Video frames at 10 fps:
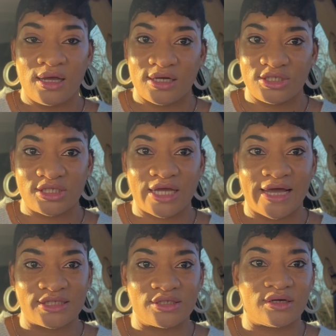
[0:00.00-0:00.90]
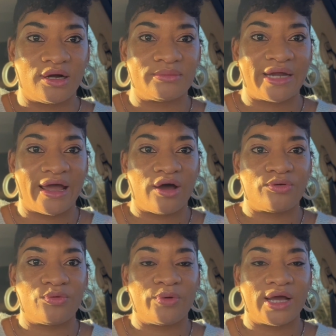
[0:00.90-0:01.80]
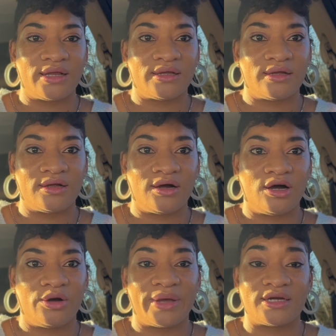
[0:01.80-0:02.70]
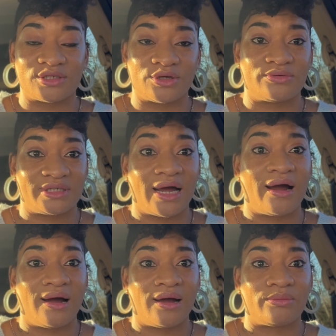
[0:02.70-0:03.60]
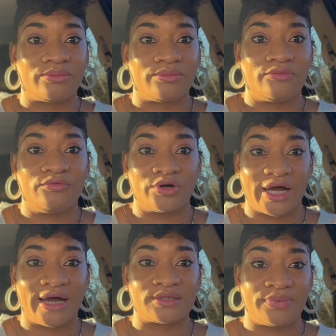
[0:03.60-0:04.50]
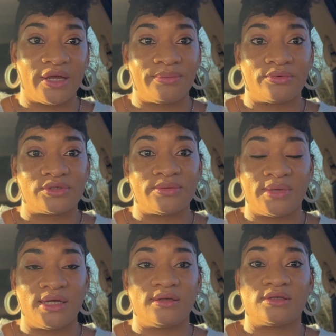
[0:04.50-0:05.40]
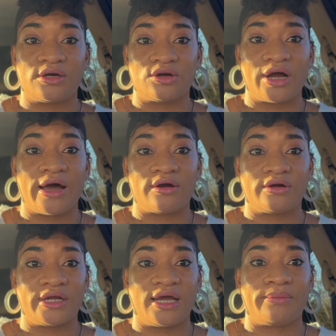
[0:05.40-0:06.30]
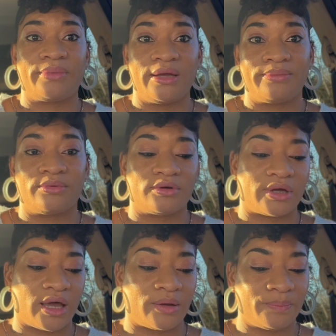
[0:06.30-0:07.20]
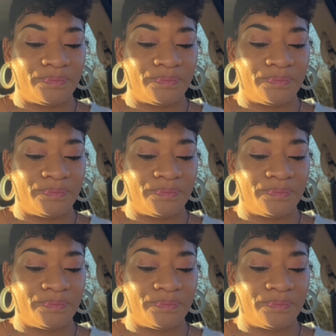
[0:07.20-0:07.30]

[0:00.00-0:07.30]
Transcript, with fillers: It just has to come down the way um, at a certain time for God's people to meet their God-ordained people, okay?